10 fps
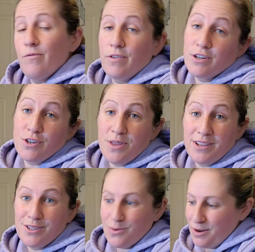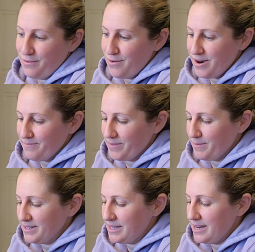for 2024.
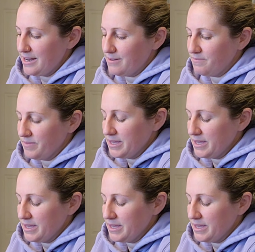I'm excited.